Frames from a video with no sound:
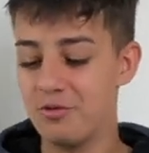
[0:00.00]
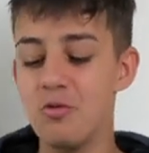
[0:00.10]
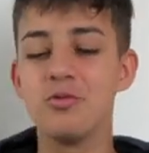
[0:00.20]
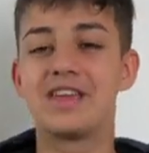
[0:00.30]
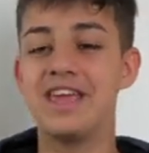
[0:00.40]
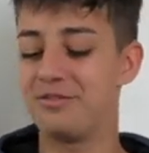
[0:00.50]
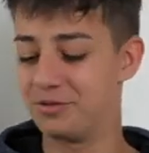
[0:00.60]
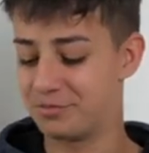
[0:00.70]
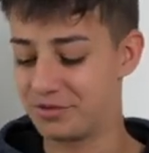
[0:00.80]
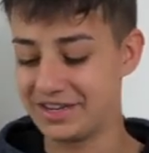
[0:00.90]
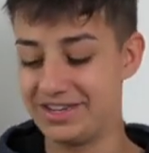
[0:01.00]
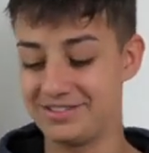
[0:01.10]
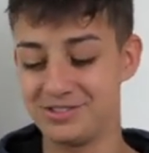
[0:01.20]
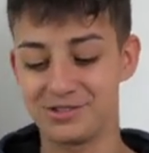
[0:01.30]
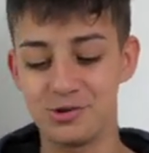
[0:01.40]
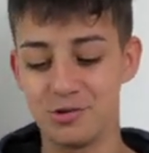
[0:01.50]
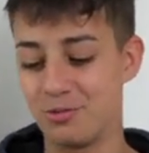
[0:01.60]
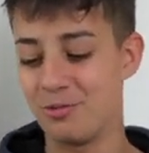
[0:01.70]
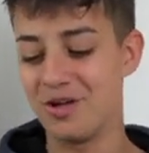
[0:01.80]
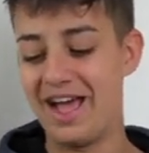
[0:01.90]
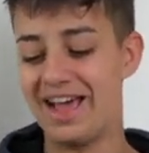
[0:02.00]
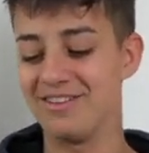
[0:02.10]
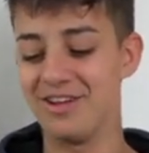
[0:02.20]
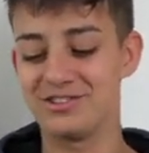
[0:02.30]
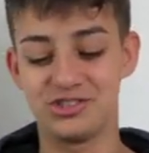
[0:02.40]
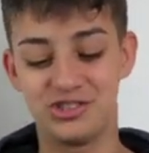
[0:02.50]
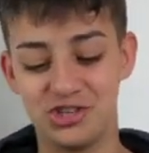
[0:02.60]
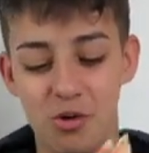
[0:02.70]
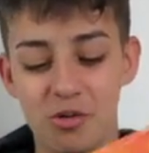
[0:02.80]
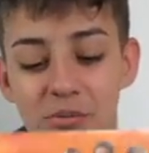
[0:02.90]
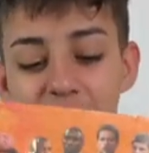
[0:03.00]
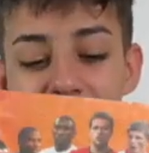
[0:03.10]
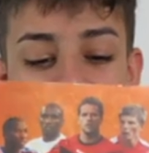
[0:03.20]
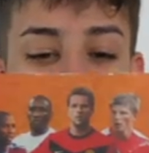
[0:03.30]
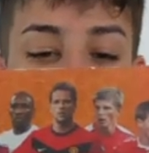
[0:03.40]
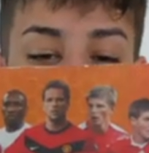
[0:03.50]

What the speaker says: all the kids would bring these to school and, like, just show them off.